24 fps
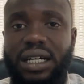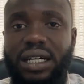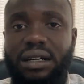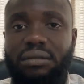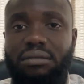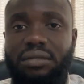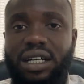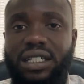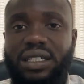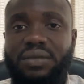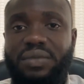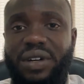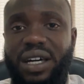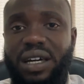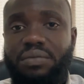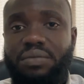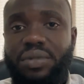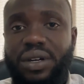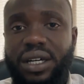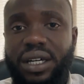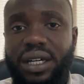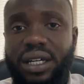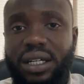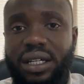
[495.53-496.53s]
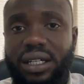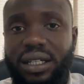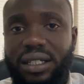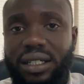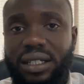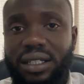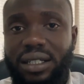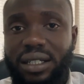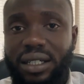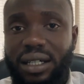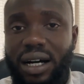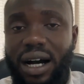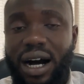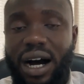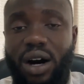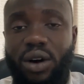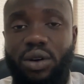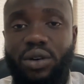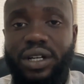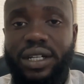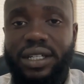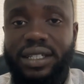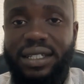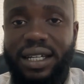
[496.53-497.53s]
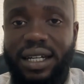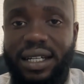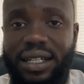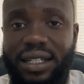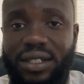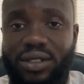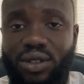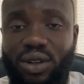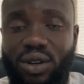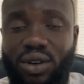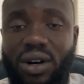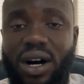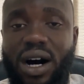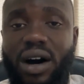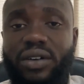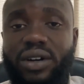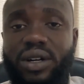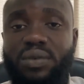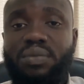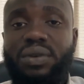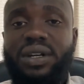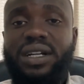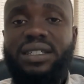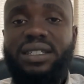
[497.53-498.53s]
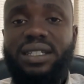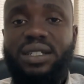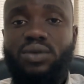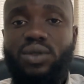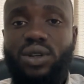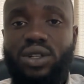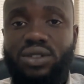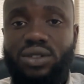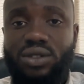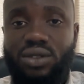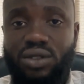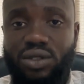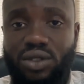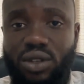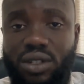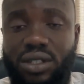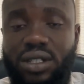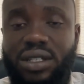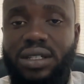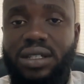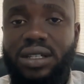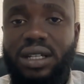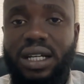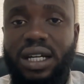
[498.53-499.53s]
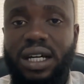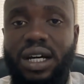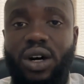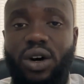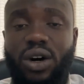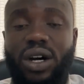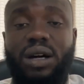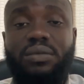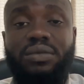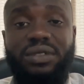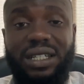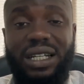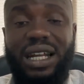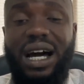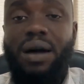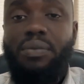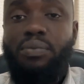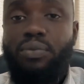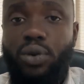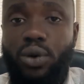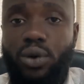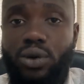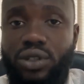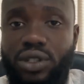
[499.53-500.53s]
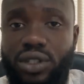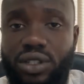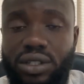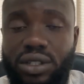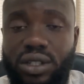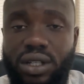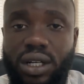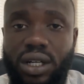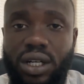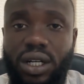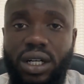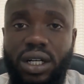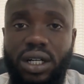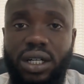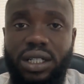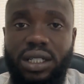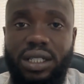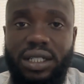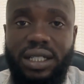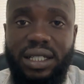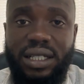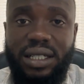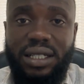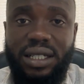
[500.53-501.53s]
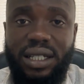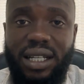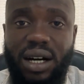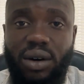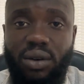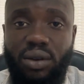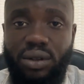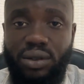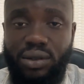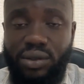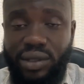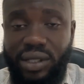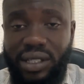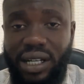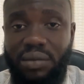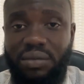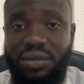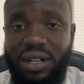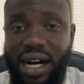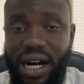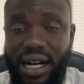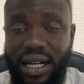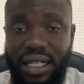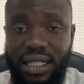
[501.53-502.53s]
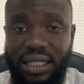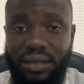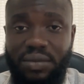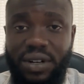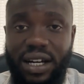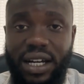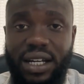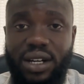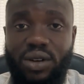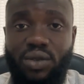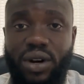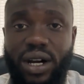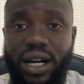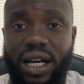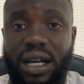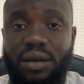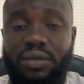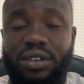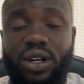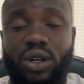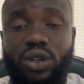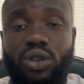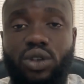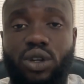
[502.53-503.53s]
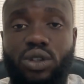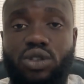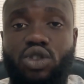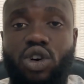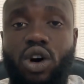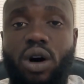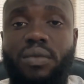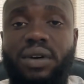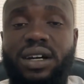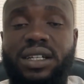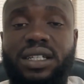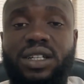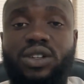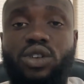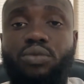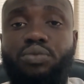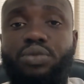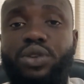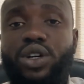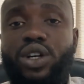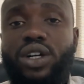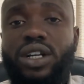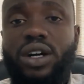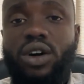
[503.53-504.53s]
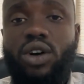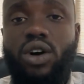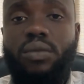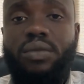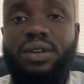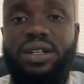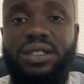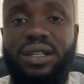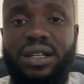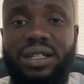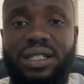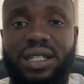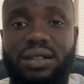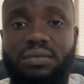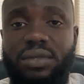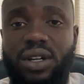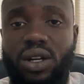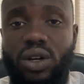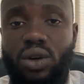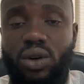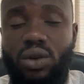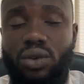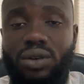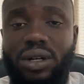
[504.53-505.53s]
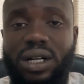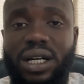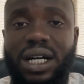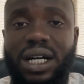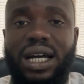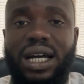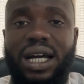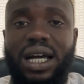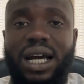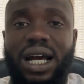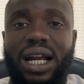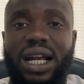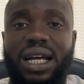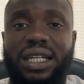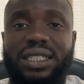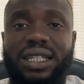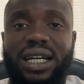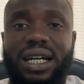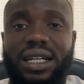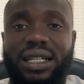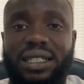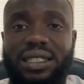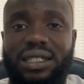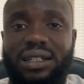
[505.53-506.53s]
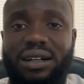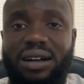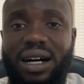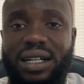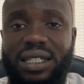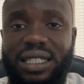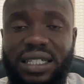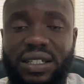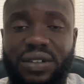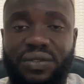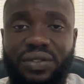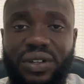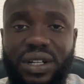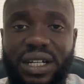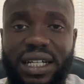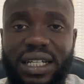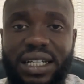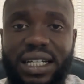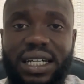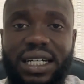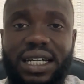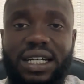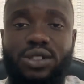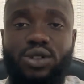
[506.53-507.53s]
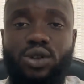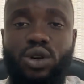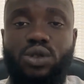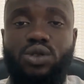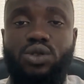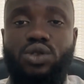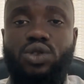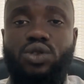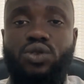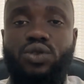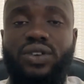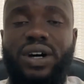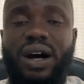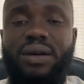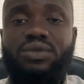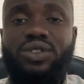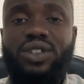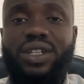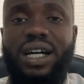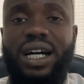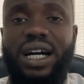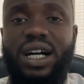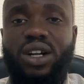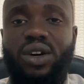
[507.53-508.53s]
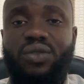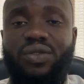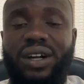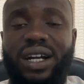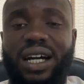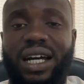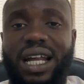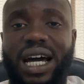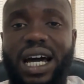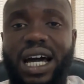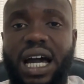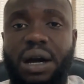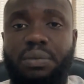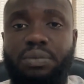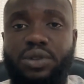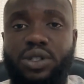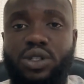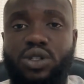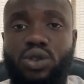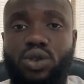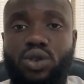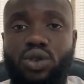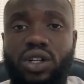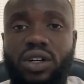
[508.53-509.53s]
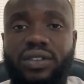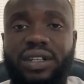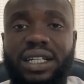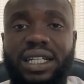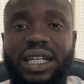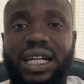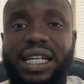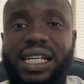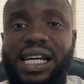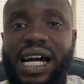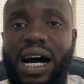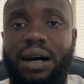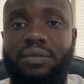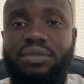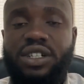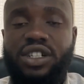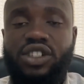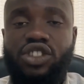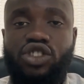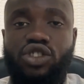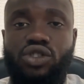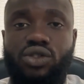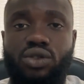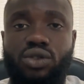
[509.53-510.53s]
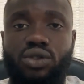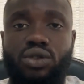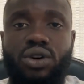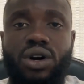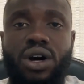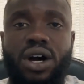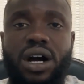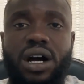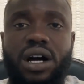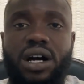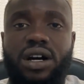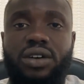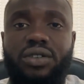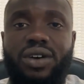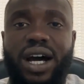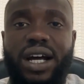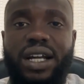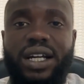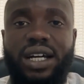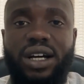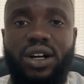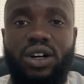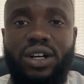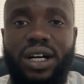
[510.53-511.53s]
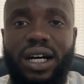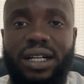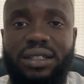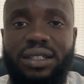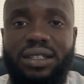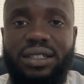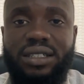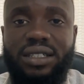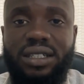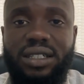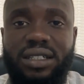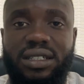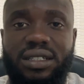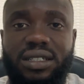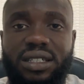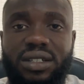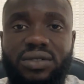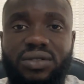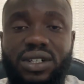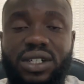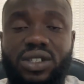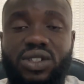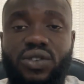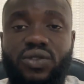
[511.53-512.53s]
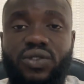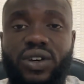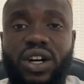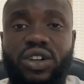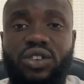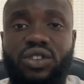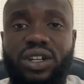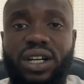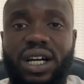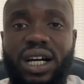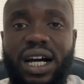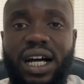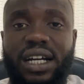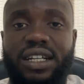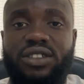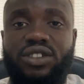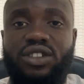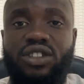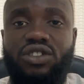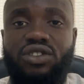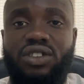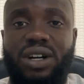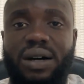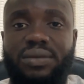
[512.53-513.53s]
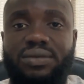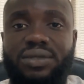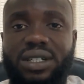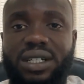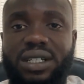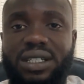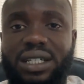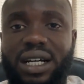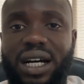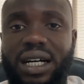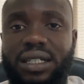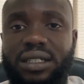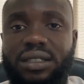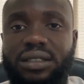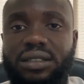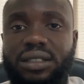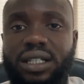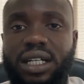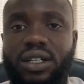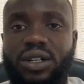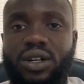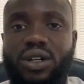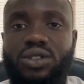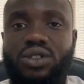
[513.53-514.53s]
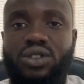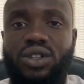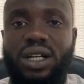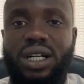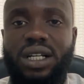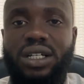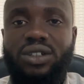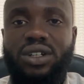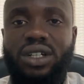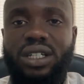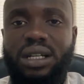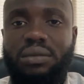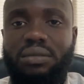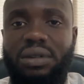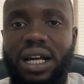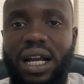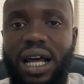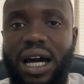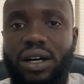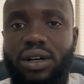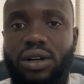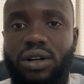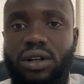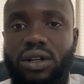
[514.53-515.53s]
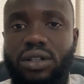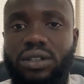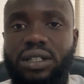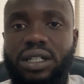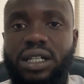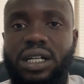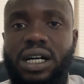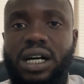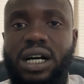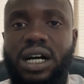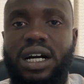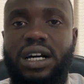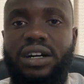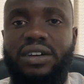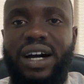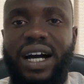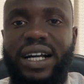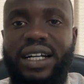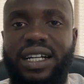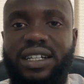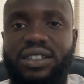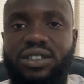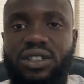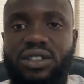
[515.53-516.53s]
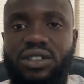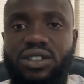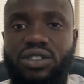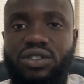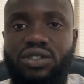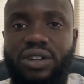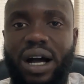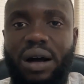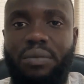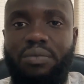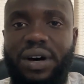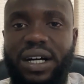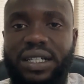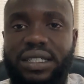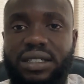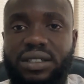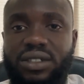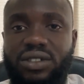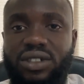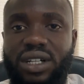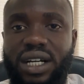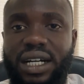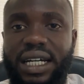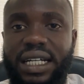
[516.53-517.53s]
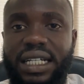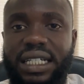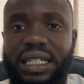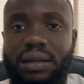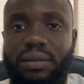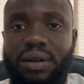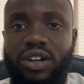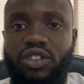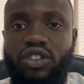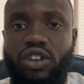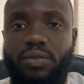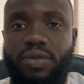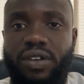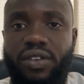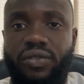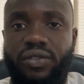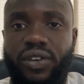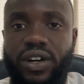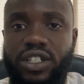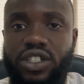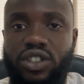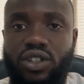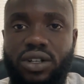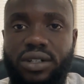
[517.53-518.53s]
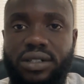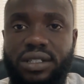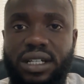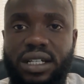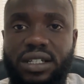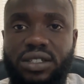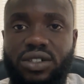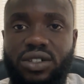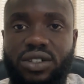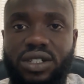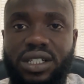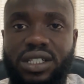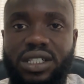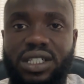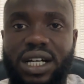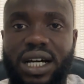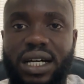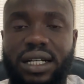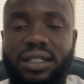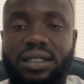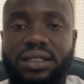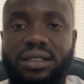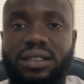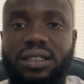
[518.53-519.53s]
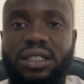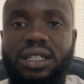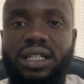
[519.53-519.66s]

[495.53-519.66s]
But maybe how he said it or how he placed it was not. Or let me say the approach. You didn't sit down with some Ghanaians. But anyway, let me know your thoughts, comments, and opinion in the comment section below. And let's get interactive in there. So what to soon come to the end of another episode of the Daily Update Show right here on ITGHTVS. If you are new here, can you subscribe to the channel and also click on the bell icon right next to the subscribe button so anytime I drop a fresh content on the channel,